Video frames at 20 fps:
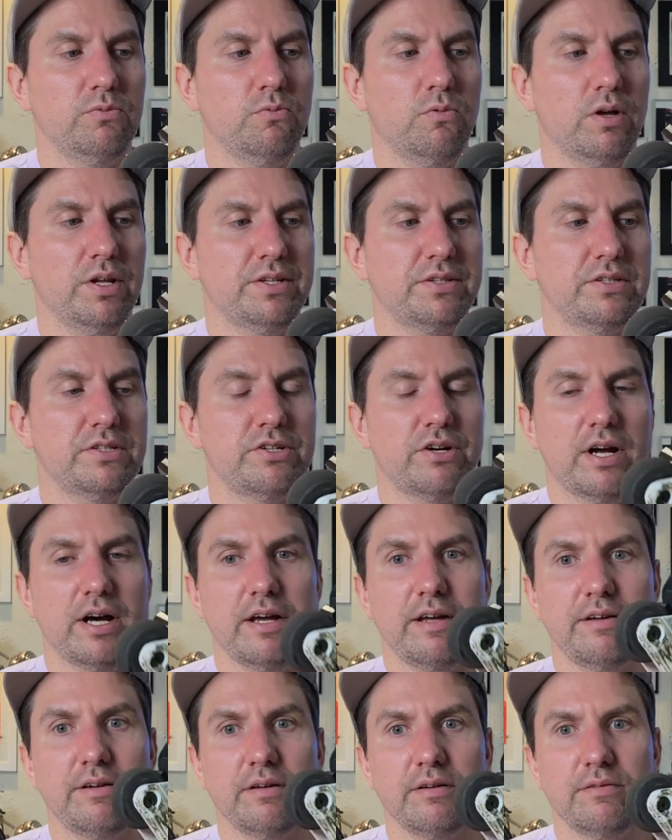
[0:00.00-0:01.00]
wants to
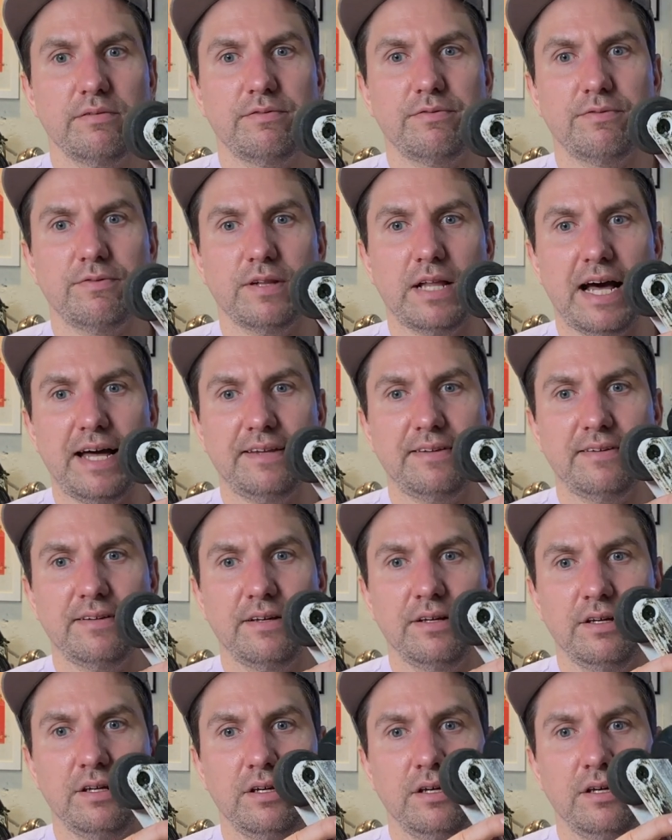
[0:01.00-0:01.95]
try flat